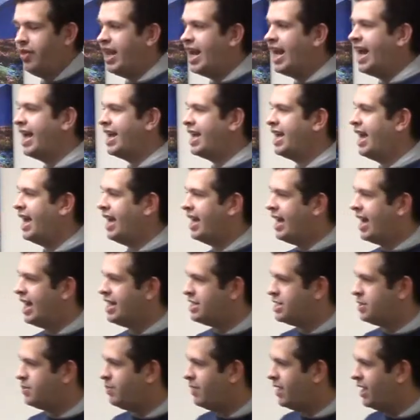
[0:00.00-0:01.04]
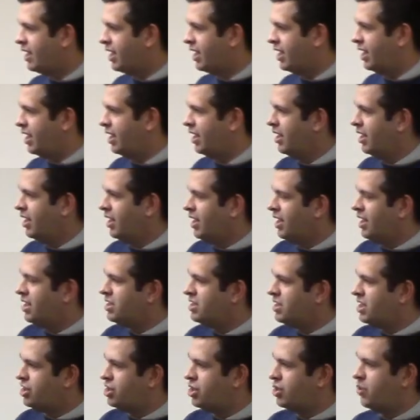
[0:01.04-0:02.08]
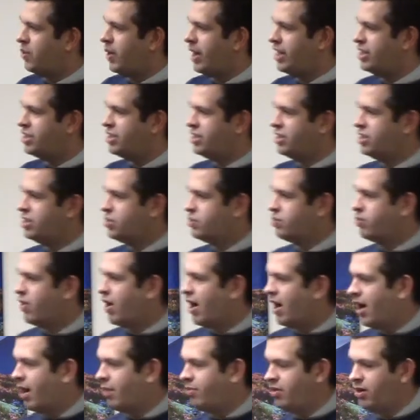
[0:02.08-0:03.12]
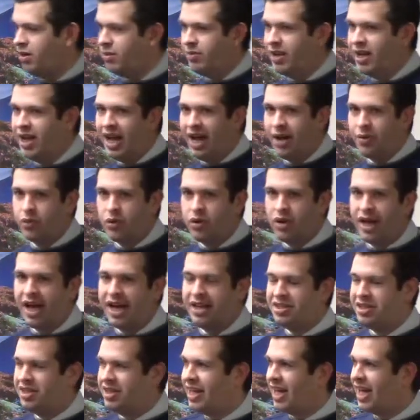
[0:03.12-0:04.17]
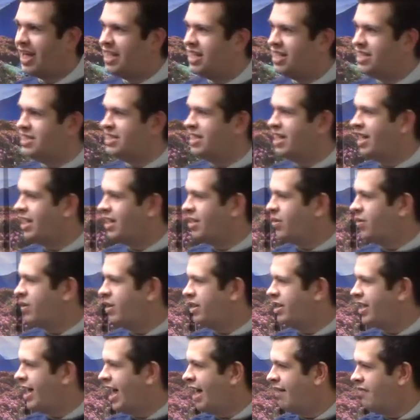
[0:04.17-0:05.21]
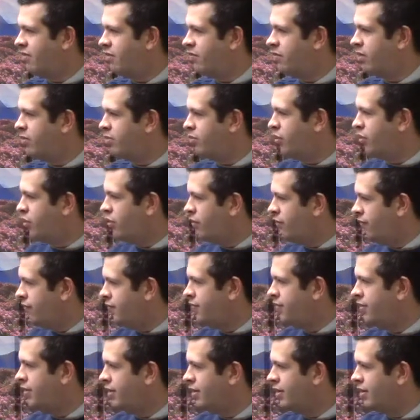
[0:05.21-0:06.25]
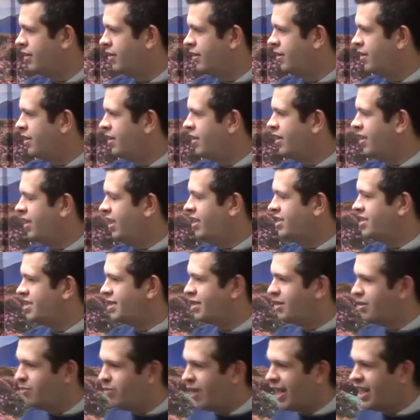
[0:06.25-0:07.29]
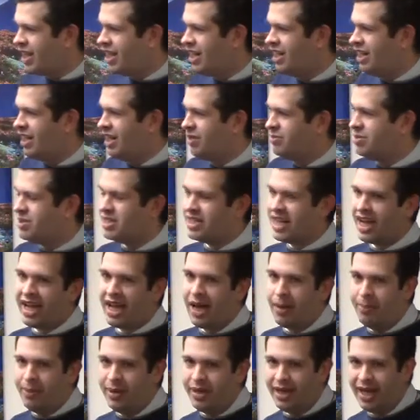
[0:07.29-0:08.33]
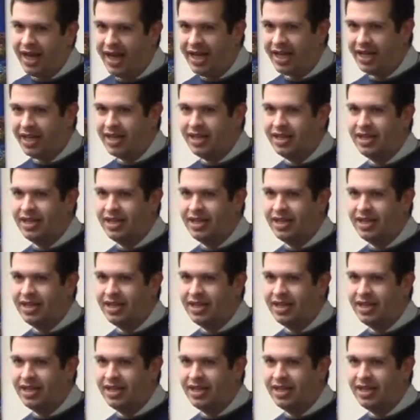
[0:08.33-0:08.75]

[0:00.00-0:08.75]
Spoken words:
that I cannot speak. His situation, his problem, and realizing that he's not going to have it removed, is making him stay up at night.